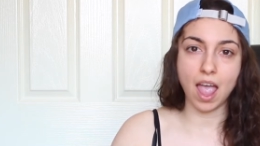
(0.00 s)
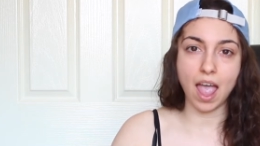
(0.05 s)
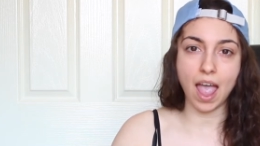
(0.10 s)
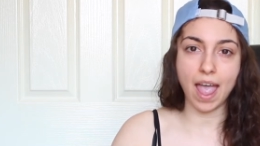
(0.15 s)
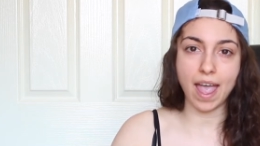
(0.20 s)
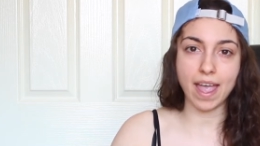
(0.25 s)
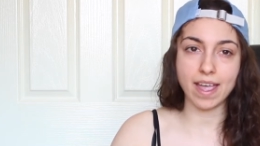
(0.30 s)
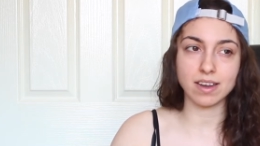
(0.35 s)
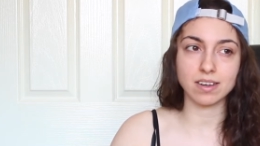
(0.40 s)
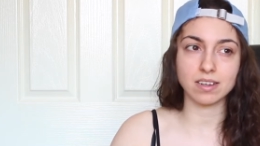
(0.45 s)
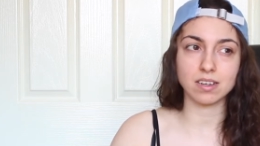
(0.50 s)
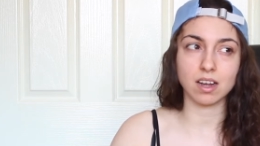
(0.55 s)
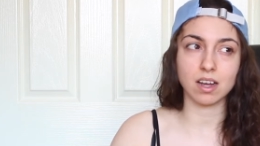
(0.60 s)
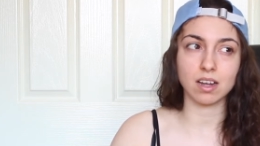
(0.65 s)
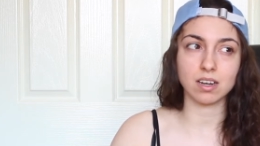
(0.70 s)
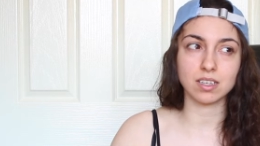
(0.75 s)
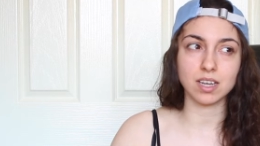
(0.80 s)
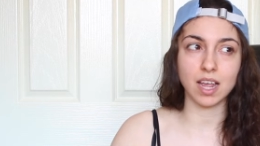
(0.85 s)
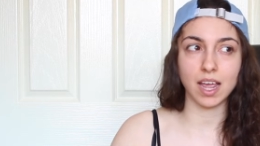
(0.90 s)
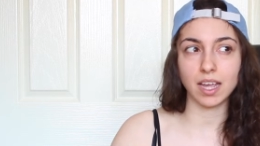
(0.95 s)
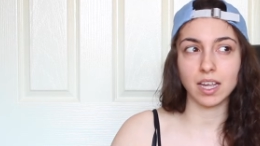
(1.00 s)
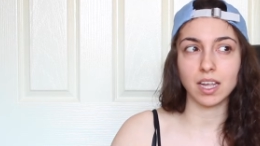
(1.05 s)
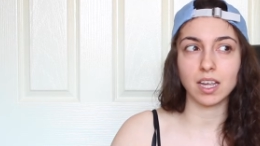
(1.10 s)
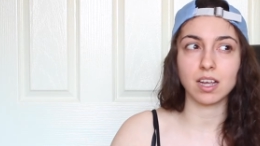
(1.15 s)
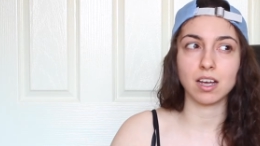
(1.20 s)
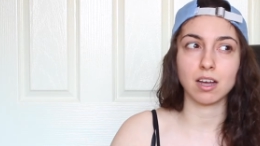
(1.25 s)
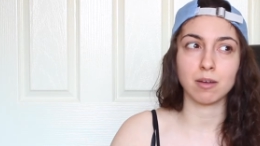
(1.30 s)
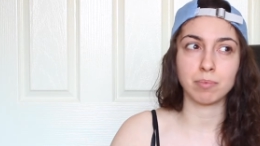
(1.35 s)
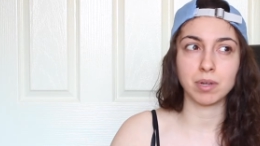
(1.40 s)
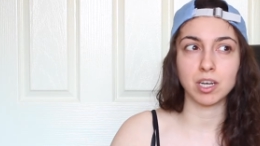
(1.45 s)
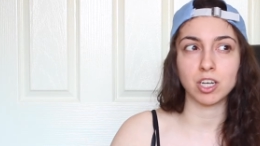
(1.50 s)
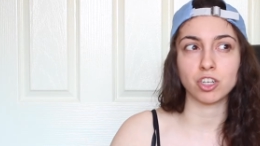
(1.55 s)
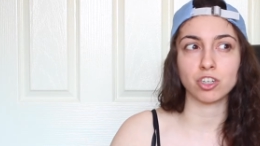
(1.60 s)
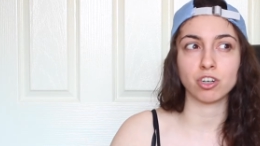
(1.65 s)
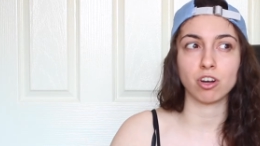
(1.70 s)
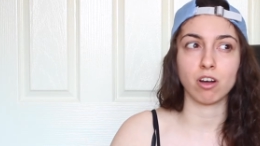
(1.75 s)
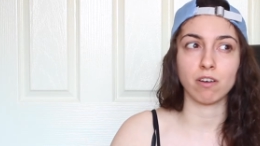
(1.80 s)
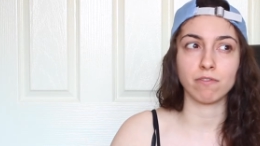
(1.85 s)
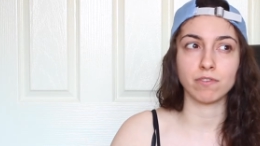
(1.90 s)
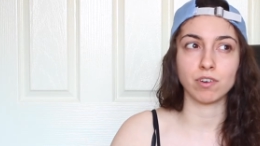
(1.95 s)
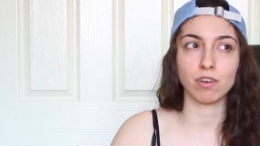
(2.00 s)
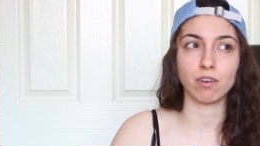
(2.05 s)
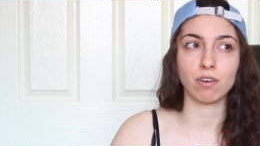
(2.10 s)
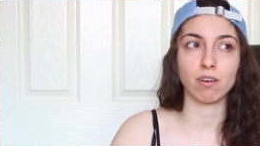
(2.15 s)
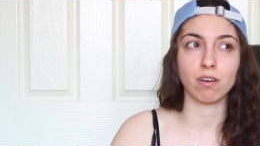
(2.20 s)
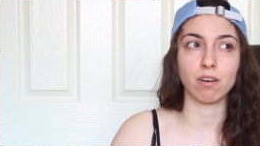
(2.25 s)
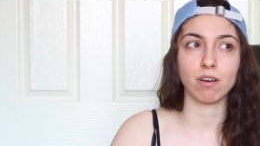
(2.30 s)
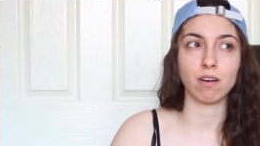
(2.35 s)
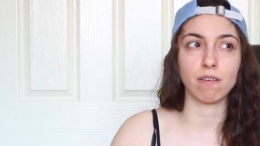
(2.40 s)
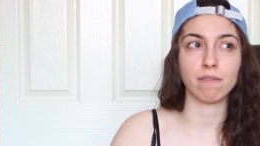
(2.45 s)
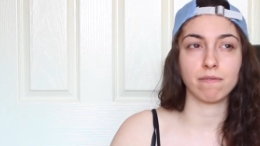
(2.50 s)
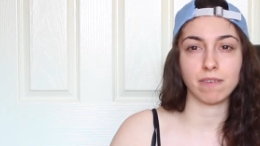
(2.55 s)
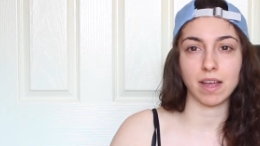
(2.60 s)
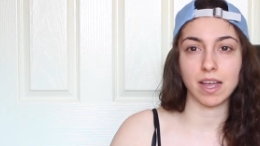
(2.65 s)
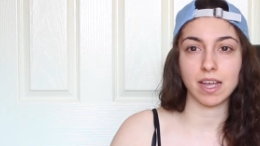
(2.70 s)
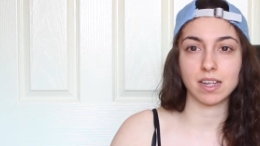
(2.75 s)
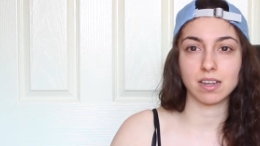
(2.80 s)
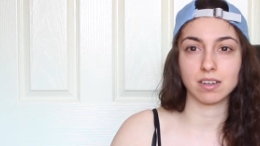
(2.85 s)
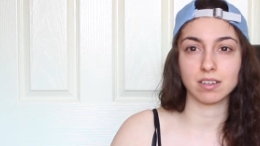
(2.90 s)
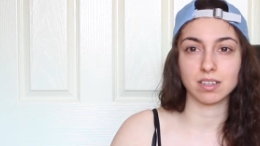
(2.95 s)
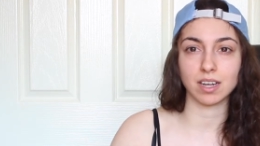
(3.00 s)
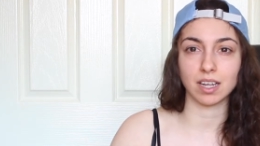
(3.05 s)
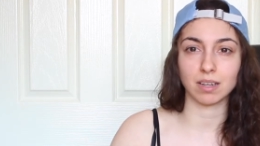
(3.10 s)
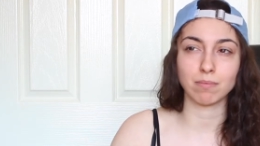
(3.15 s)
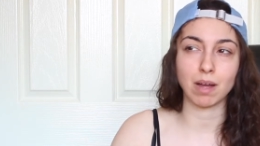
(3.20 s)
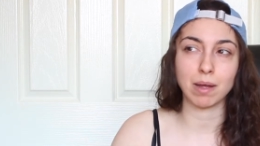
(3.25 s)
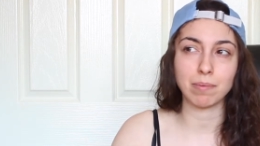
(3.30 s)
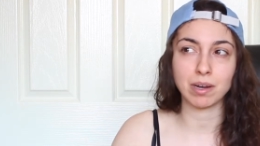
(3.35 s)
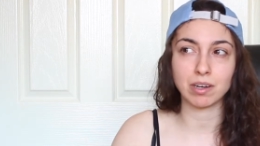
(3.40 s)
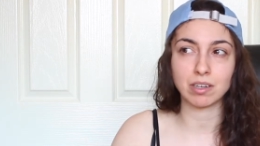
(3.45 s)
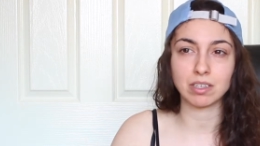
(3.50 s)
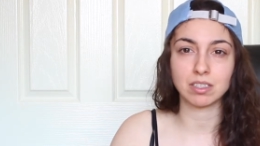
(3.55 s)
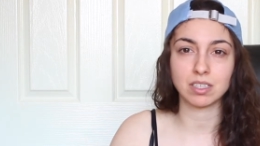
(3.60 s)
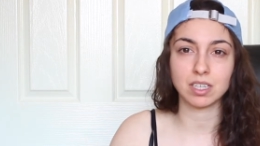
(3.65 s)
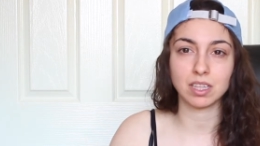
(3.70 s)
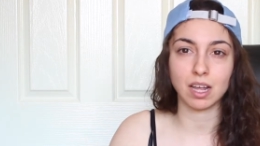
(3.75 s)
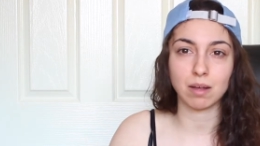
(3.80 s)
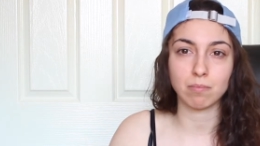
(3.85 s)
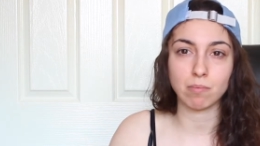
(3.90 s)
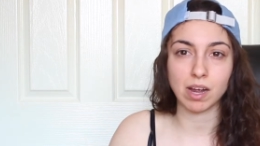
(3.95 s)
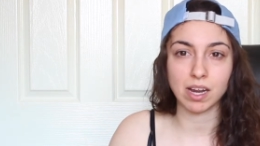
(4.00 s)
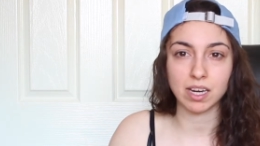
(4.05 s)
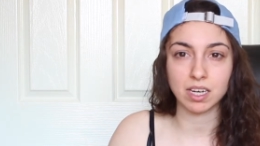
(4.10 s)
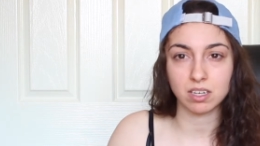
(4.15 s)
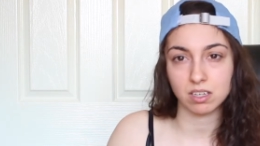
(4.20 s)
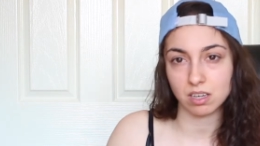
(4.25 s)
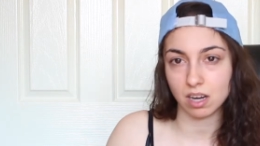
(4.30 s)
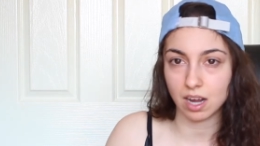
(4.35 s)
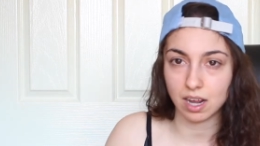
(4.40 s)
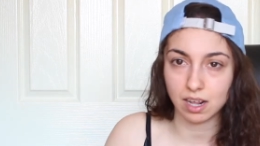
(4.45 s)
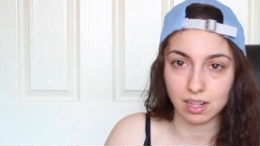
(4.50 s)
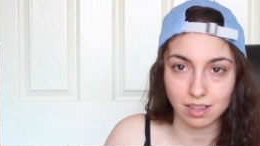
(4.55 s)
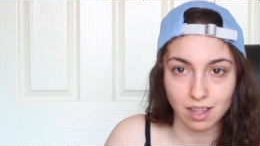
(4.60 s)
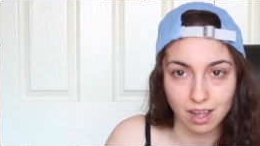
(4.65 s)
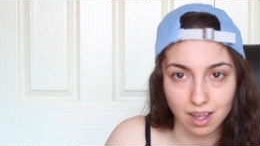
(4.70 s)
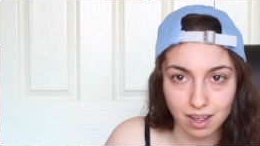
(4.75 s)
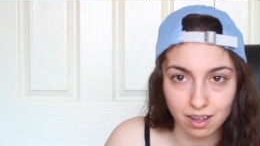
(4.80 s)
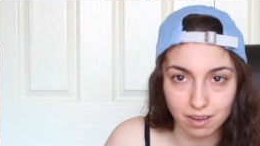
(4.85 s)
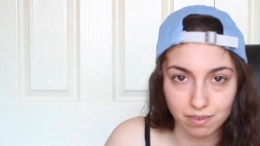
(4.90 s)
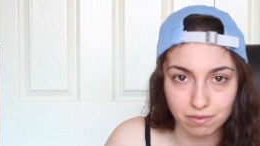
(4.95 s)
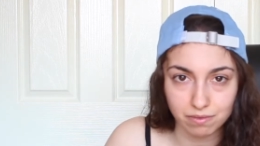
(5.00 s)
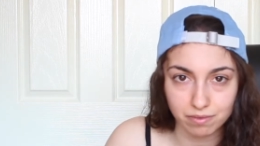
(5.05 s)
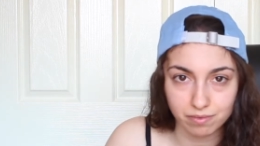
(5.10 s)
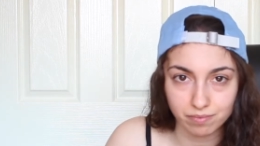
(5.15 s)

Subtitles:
and taking a picture of your face. Like, my parents did that my entire life.